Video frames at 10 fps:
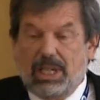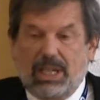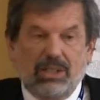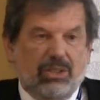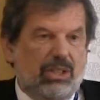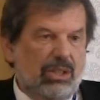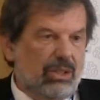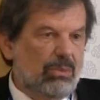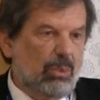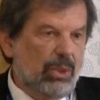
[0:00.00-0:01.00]
And
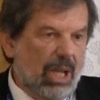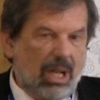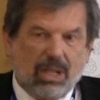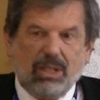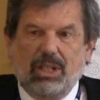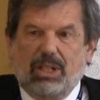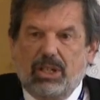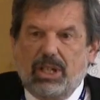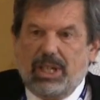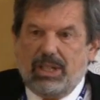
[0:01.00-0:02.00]
here we are
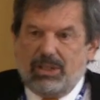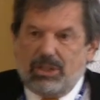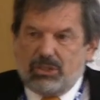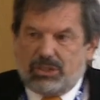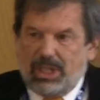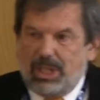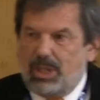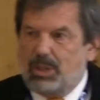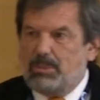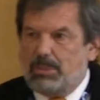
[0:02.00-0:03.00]
still
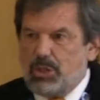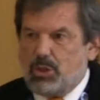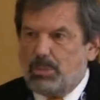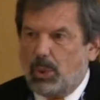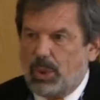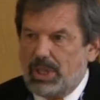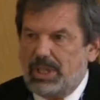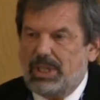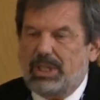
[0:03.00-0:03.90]
much more